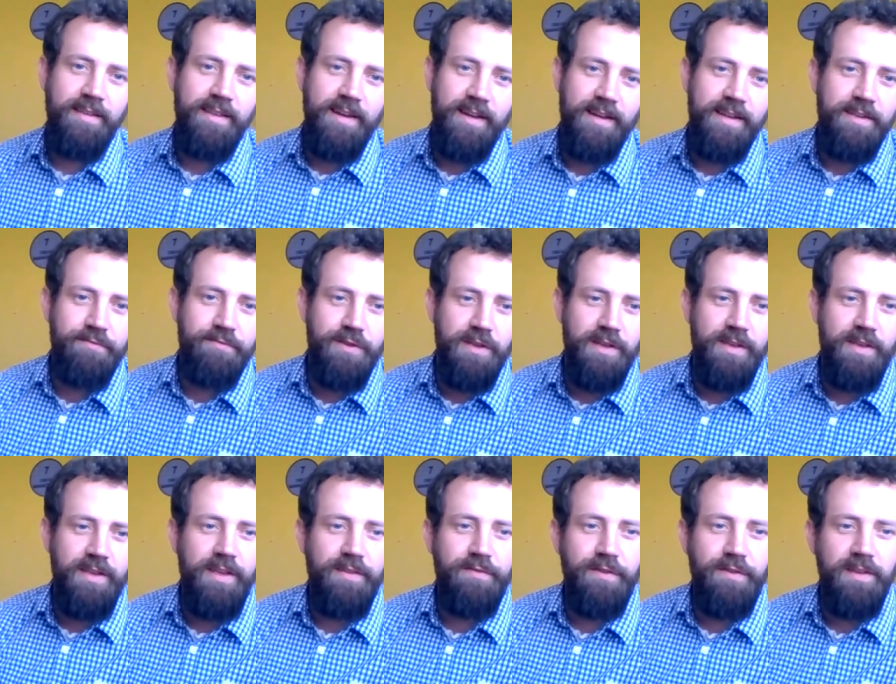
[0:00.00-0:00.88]

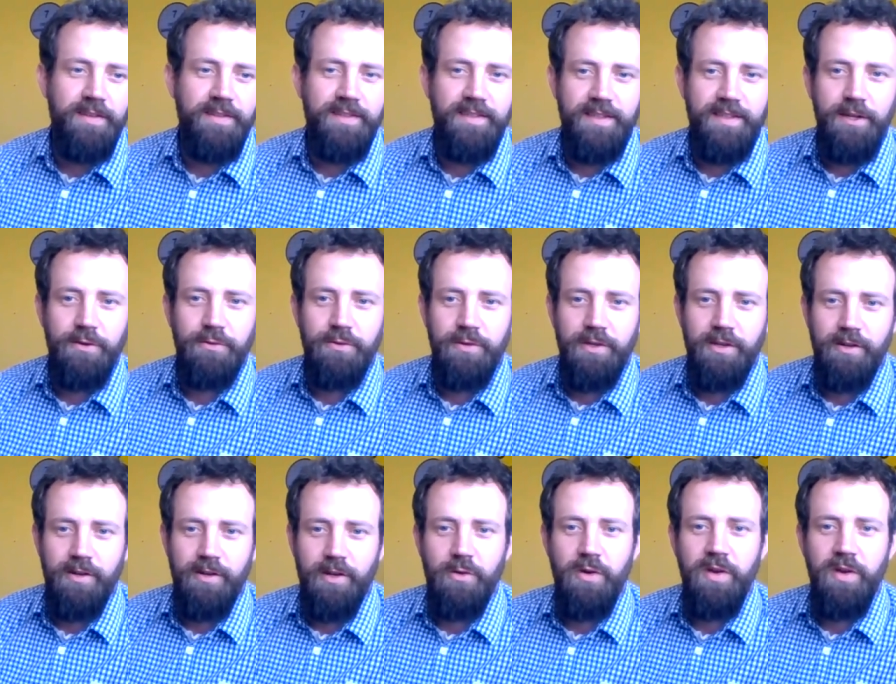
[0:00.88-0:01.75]
if you steal
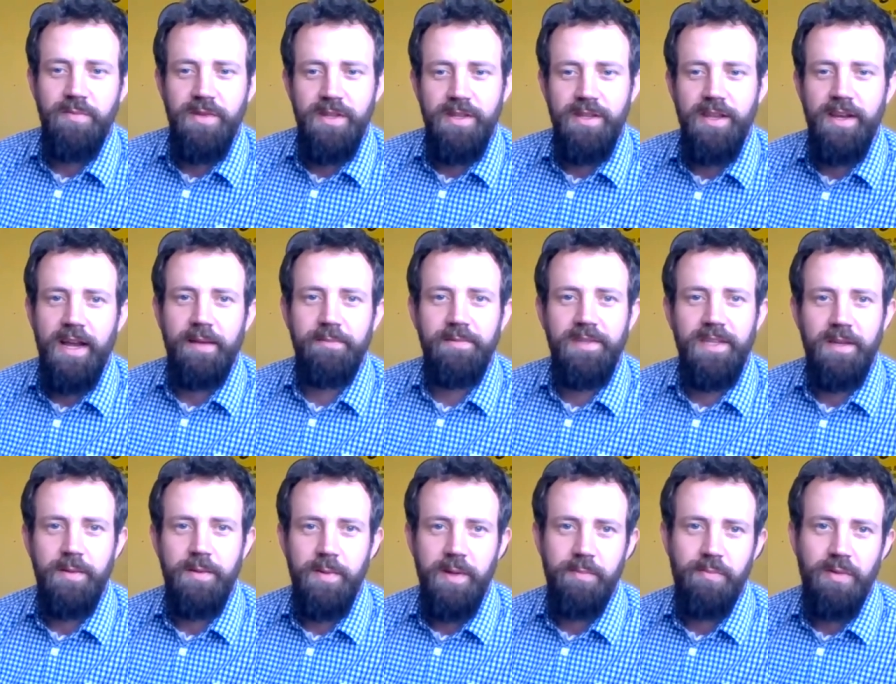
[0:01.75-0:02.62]
your equipment, your name's
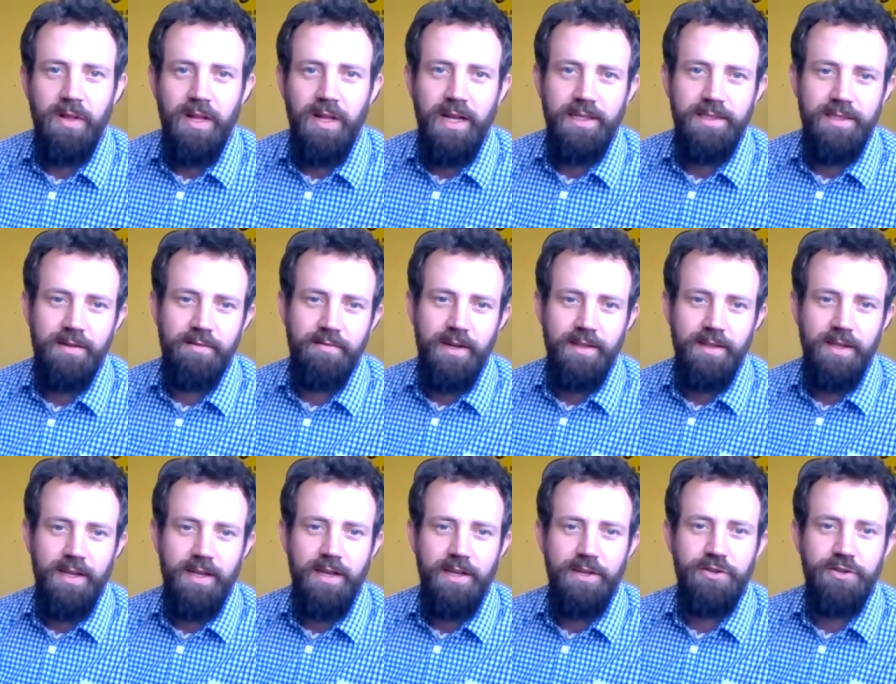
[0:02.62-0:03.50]
going to be plastered around
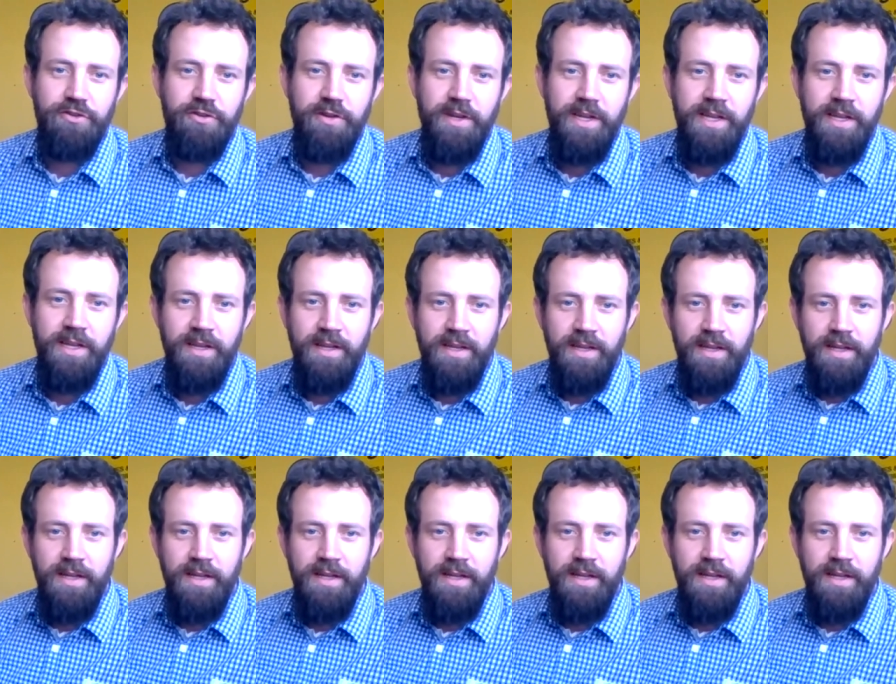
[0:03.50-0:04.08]
the country,